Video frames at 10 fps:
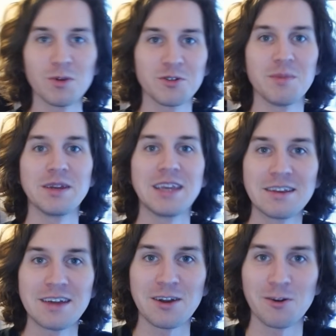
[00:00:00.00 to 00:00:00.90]
summon King
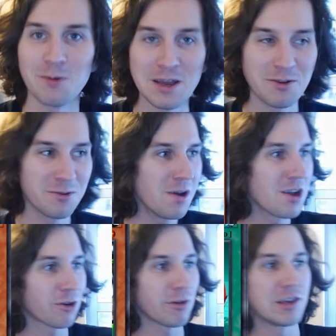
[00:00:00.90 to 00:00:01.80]
Tiger Wangu,
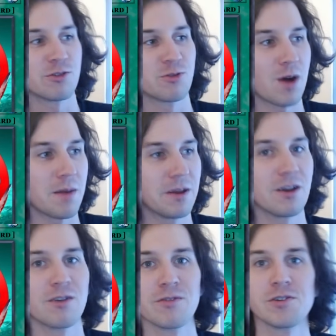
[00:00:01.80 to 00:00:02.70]
Creature Swap it
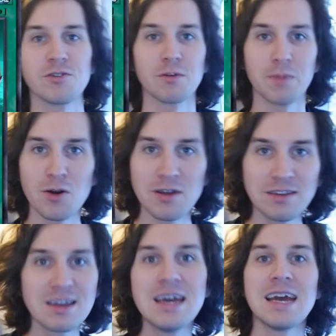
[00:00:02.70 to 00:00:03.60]
over to your
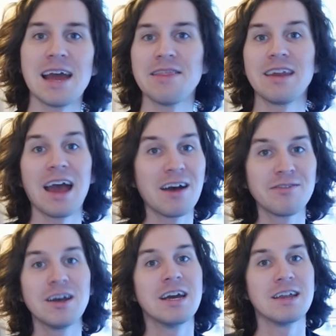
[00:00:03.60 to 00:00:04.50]
opponent, and then
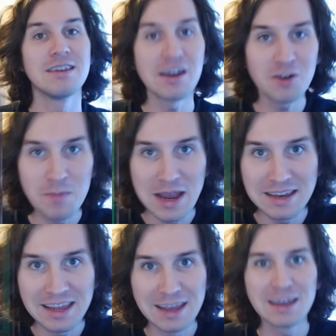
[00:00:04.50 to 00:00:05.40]
have Neko Mane
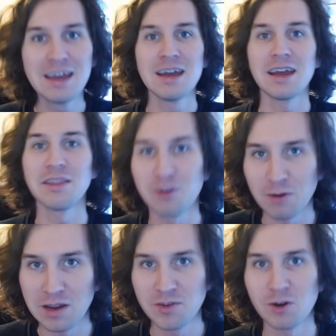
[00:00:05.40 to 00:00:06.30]
King in the
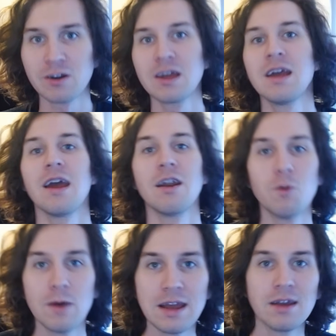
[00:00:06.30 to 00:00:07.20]
graveyard and a
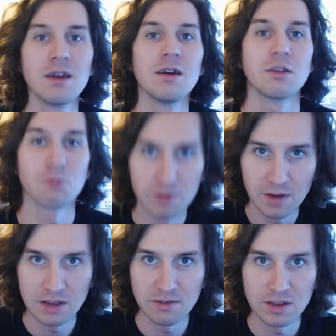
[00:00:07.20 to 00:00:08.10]
way to
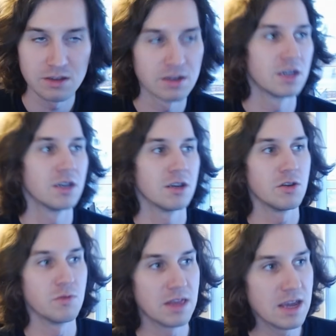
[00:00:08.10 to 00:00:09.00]
revive it.
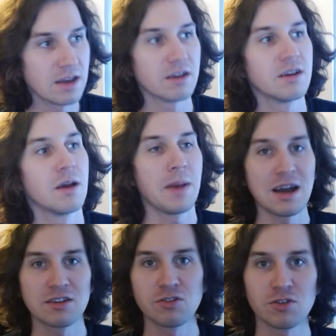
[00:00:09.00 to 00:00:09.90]
You then
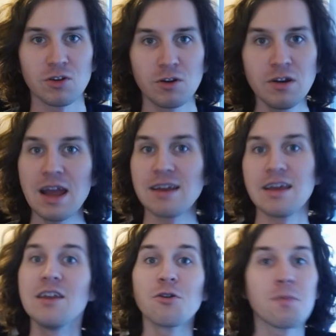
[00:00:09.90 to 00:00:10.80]
pass your turn, and
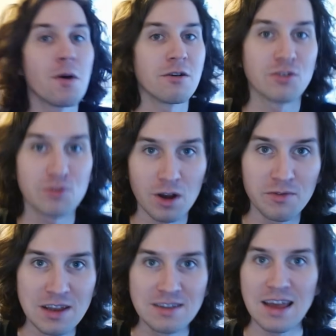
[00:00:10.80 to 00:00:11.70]
in your opponent's draw
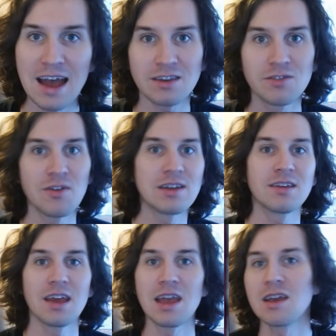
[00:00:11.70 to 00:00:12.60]
phase, activate
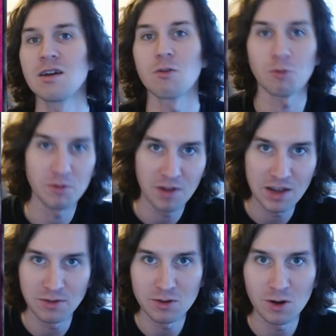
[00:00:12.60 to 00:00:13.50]
a
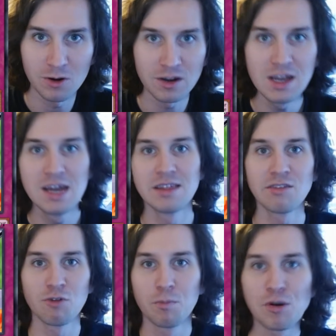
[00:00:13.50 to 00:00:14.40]
revival card.
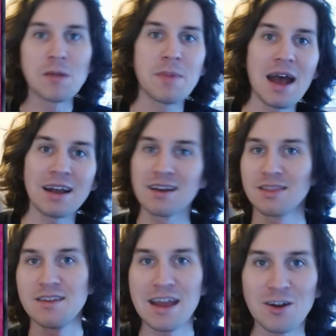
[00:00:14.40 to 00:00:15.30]
This will bring back
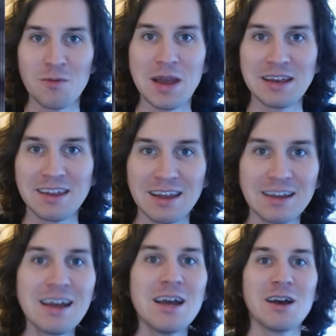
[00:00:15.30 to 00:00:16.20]
the Neko Mane
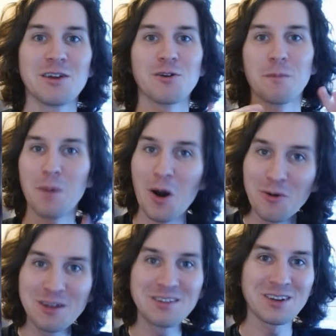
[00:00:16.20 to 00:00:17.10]
King. Your
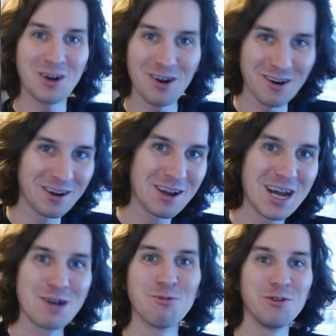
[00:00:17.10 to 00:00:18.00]
opponent's card
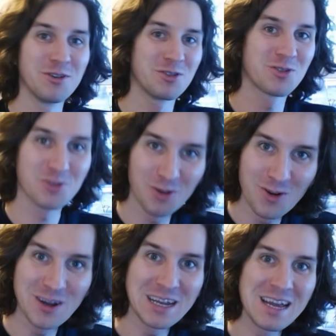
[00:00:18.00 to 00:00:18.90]
will
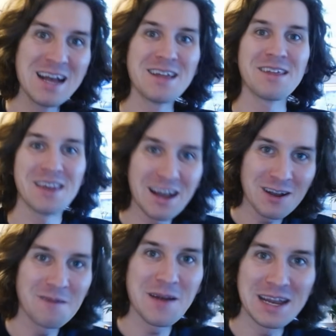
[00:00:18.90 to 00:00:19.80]
destroy the
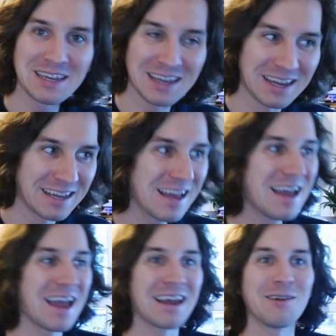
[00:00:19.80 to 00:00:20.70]
Neko Mane King,
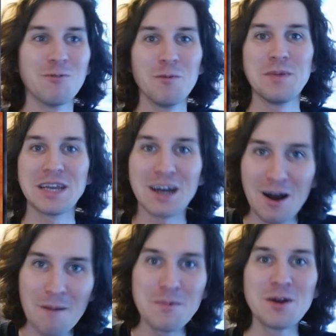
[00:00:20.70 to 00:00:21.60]
and it will
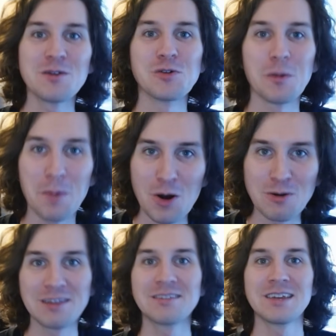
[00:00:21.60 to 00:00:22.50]
become your
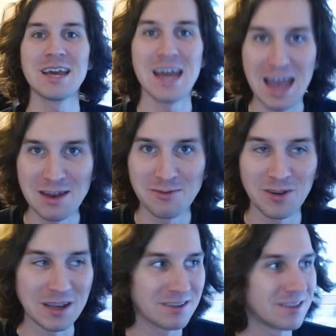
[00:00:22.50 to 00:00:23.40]
opponent's end
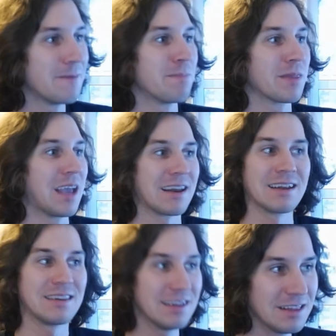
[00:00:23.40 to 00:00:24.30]
phase. And
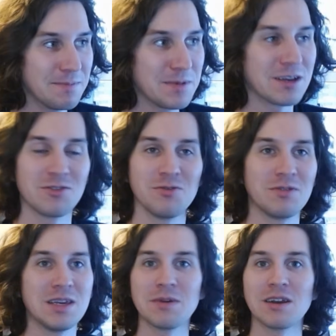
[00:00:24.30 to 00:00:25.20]
ideally, because you
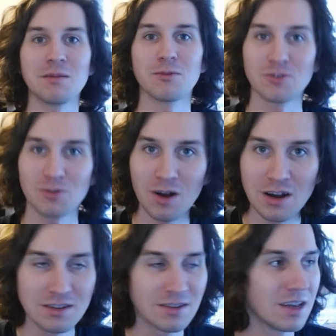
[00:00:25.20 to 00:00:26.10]
keep getting more
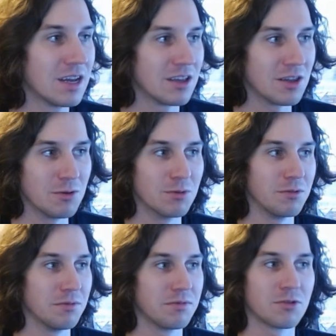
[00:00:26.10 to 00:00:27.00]
draws, you
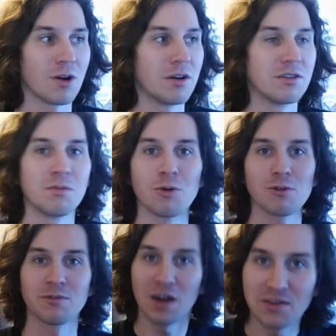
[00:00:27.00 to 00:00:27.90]
will draw into more
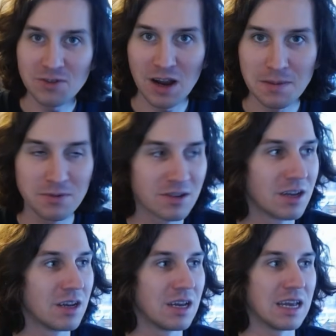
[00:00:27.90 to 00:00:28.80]
revive traps,
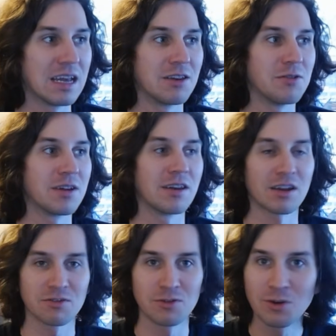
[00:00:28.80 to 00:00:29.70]
and you get an
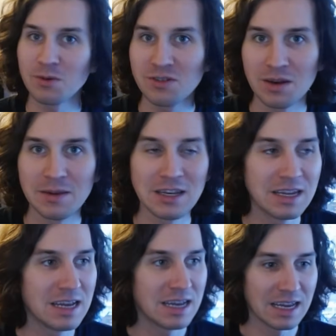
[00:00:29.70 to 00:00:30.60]
extra normal summon,
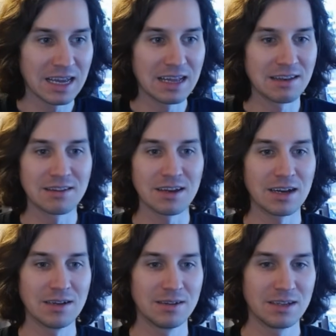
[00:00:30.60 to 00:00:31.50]
and
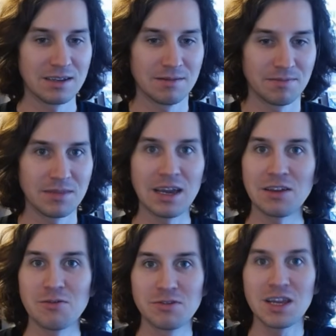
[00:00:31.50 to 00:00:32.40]
yeah,
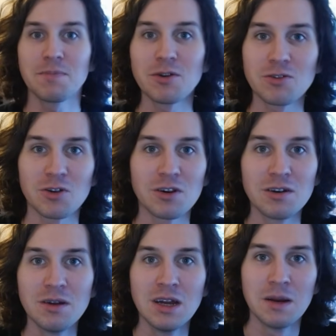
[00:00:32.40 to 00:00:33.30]
you skip their
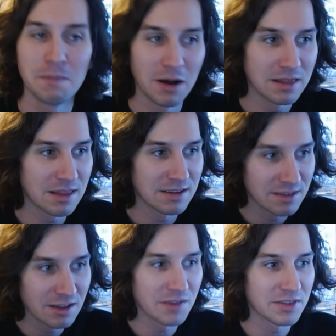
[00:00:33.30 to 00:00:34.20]
turn, but they
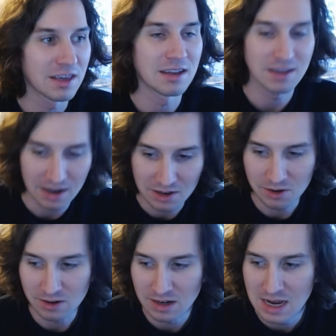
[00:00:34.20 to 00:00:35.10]
still have the King
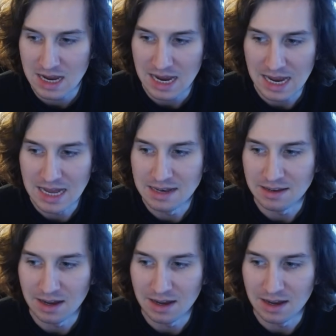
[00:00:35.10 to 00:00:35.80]
Tiger, and